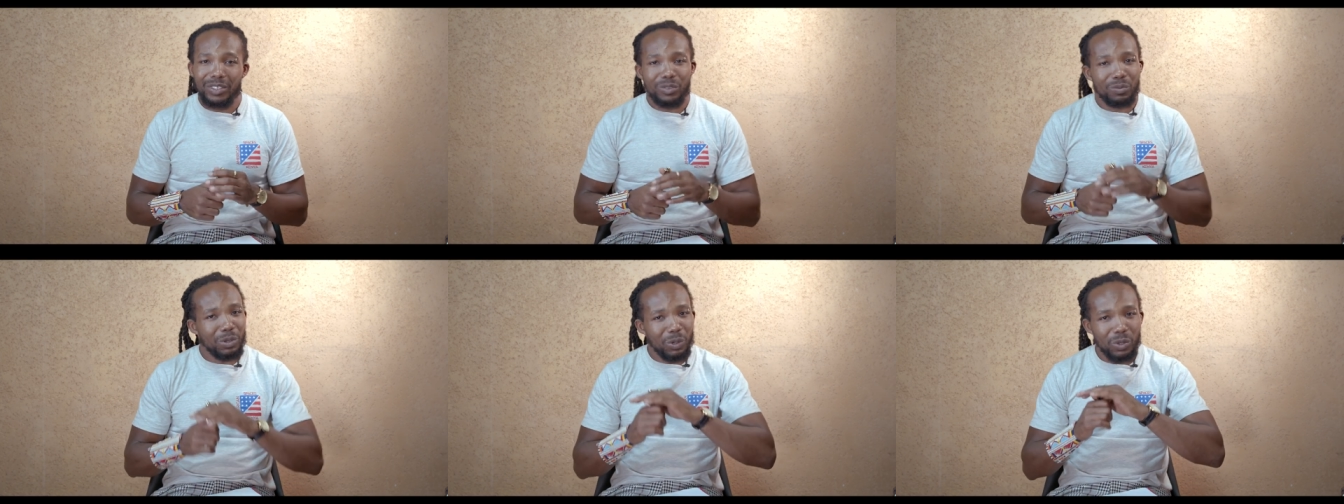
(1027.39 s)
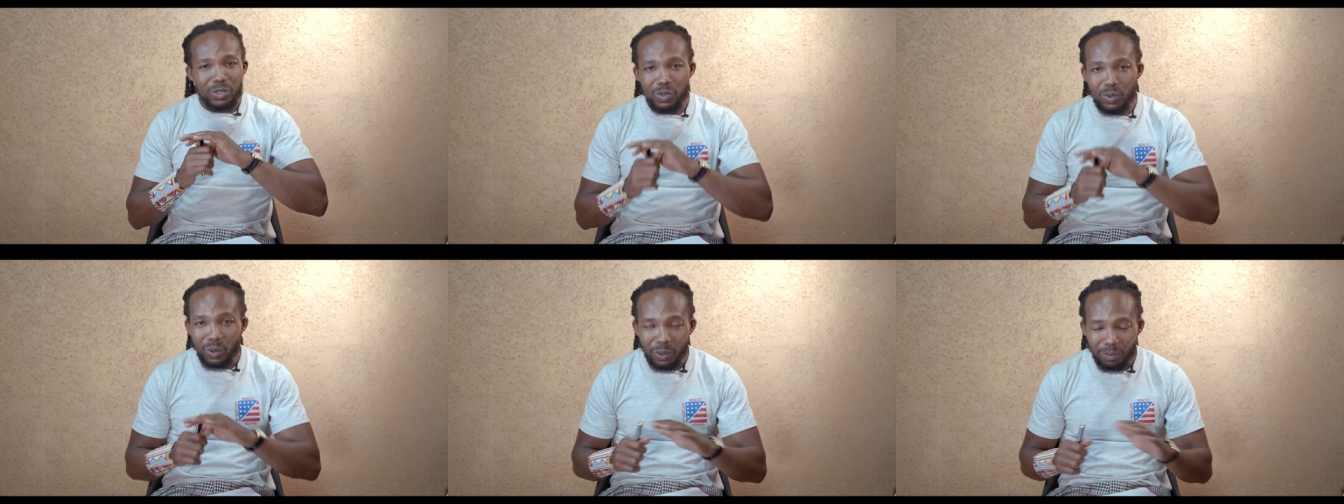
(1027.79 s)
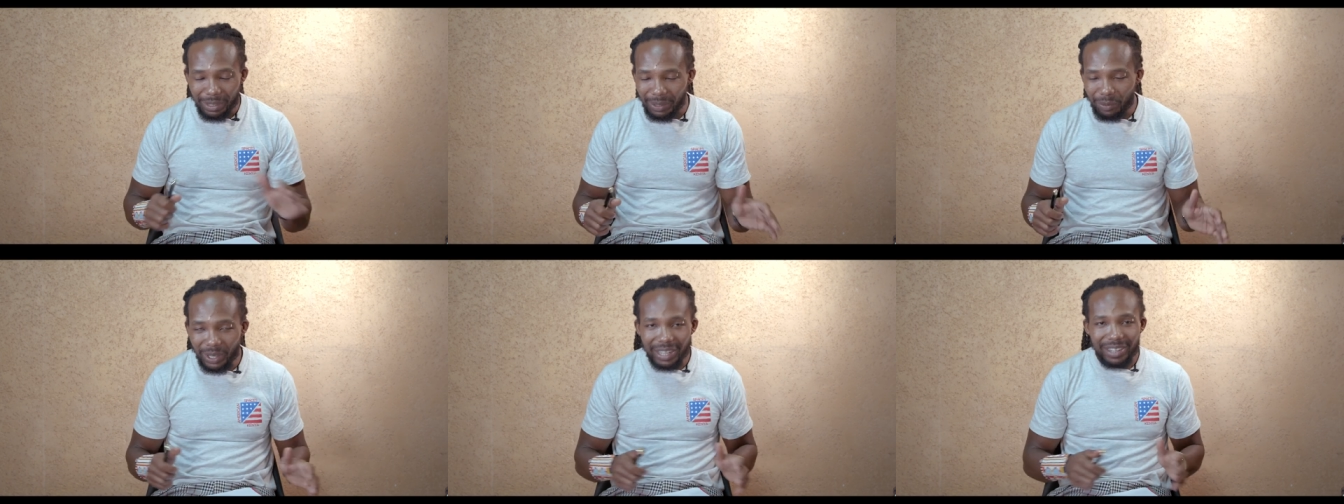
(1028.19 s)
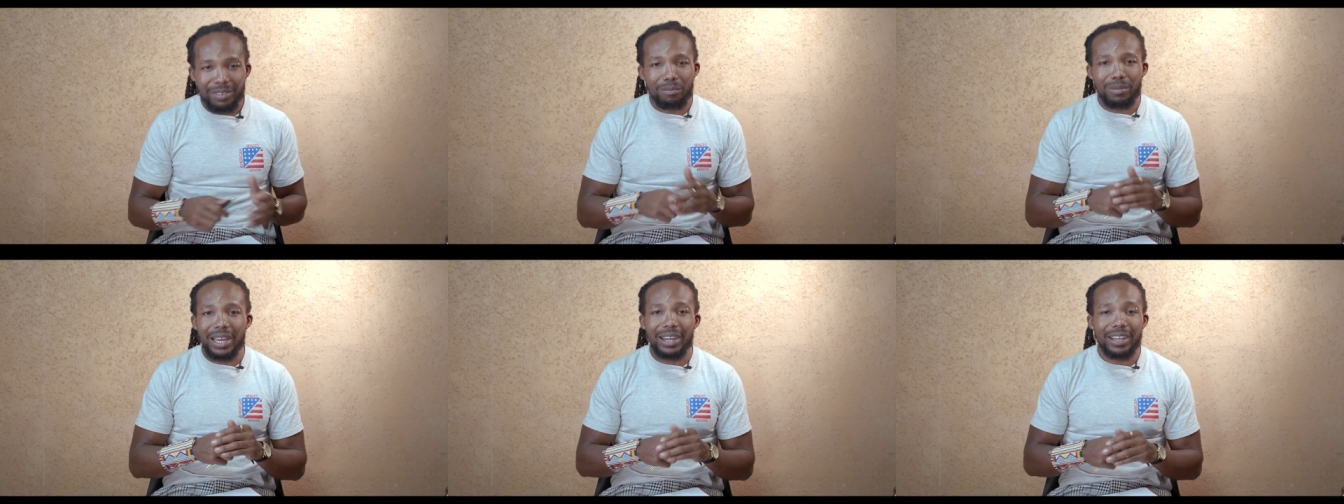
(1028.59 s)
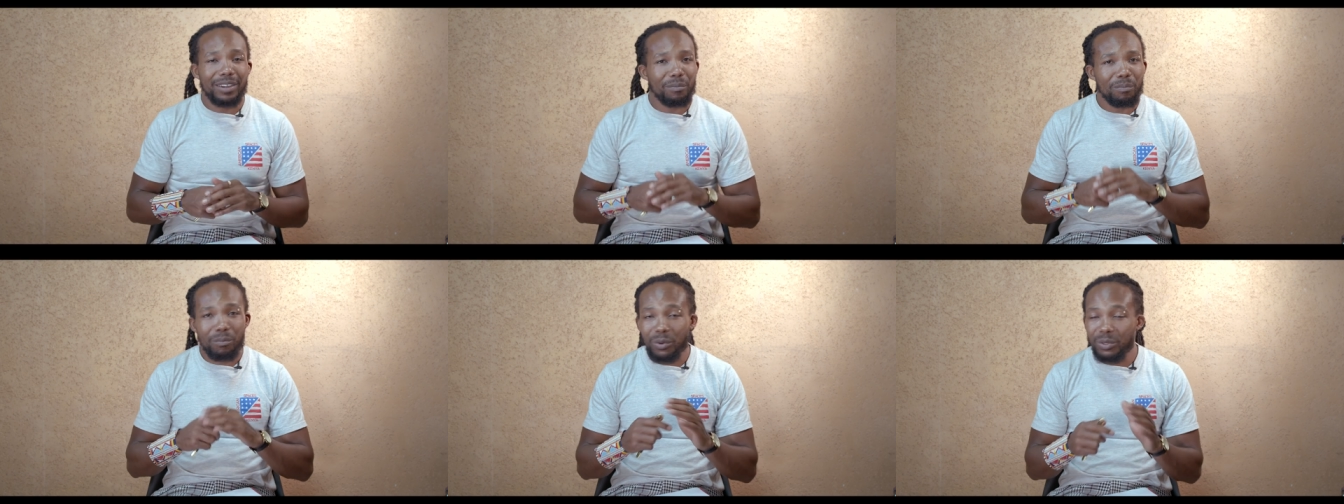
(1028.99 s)
because you will be wearing
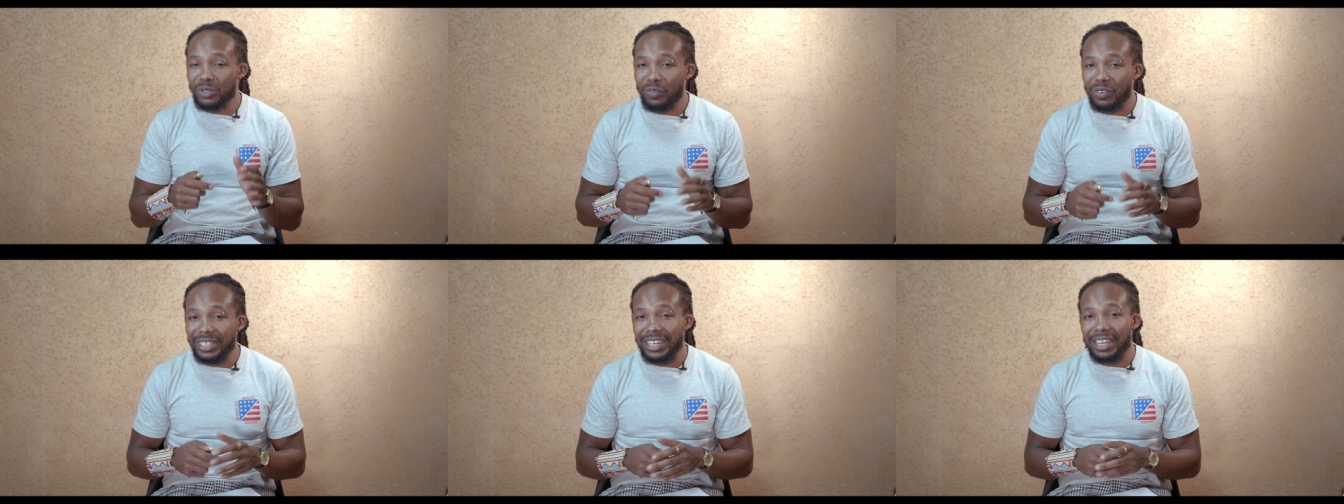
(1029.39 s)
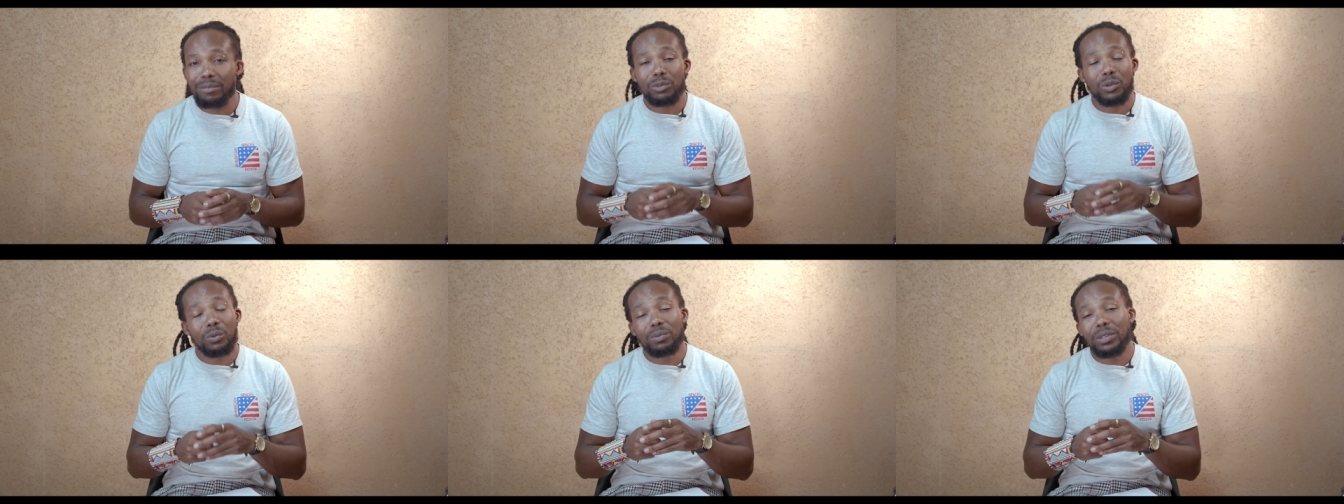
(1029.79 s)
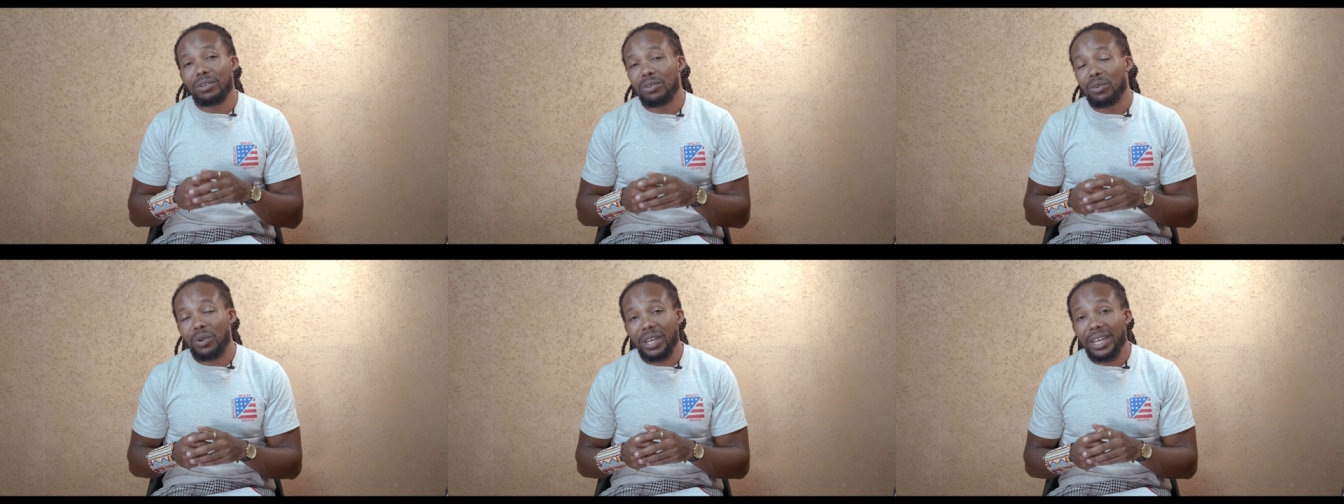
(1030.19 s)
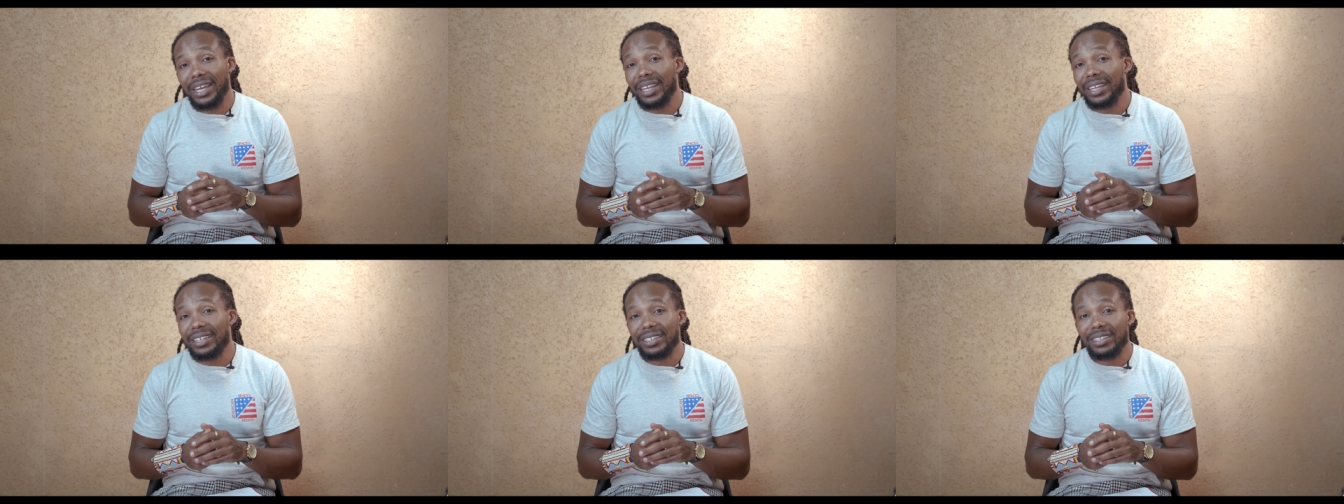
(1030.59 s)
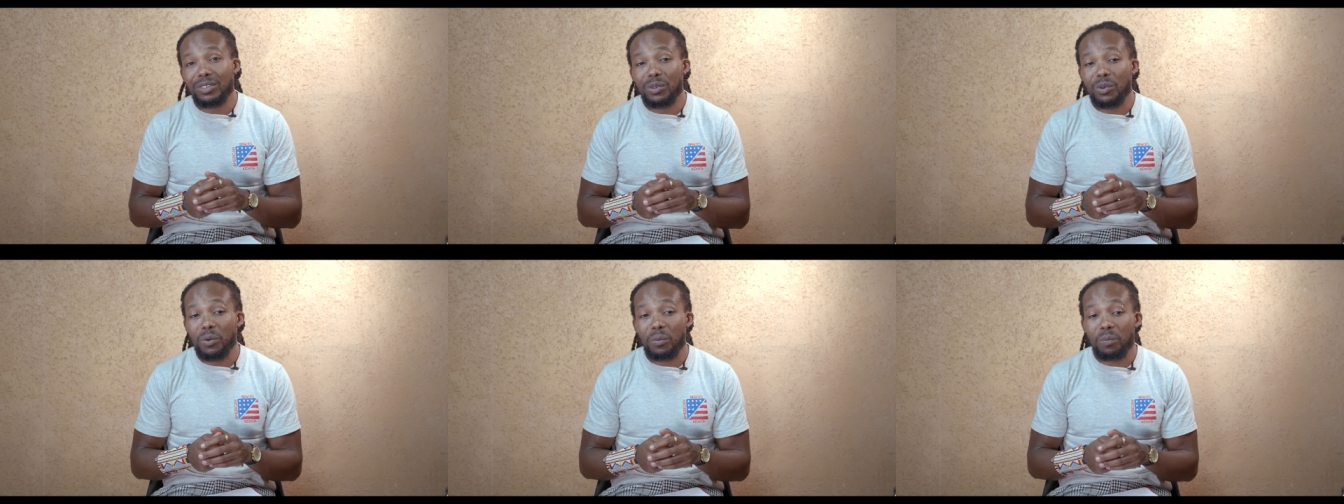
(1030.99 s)
black most of the time you'll be required you
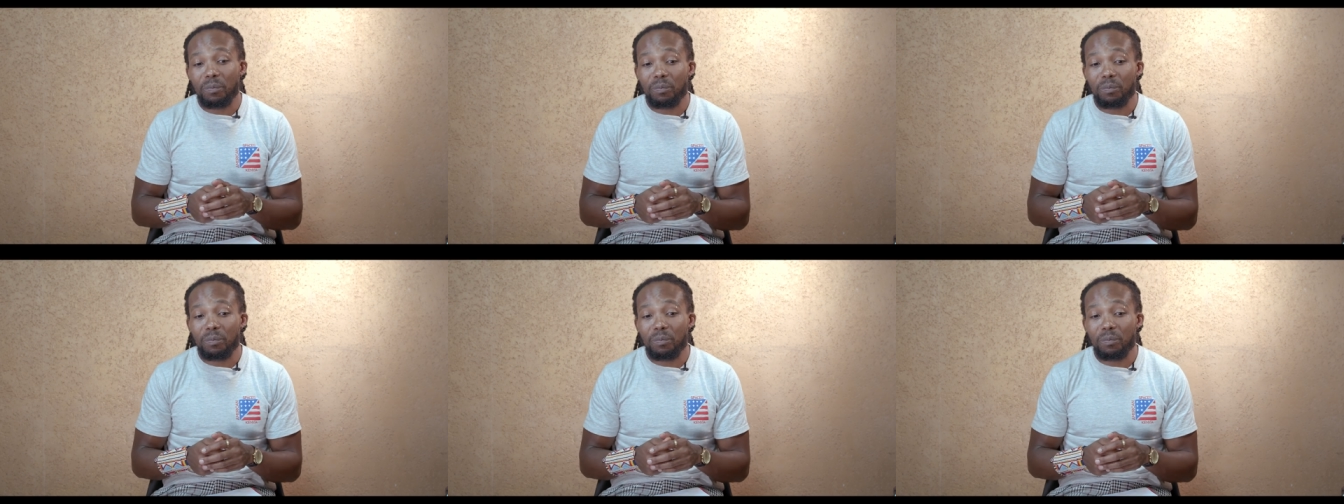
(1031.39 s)
know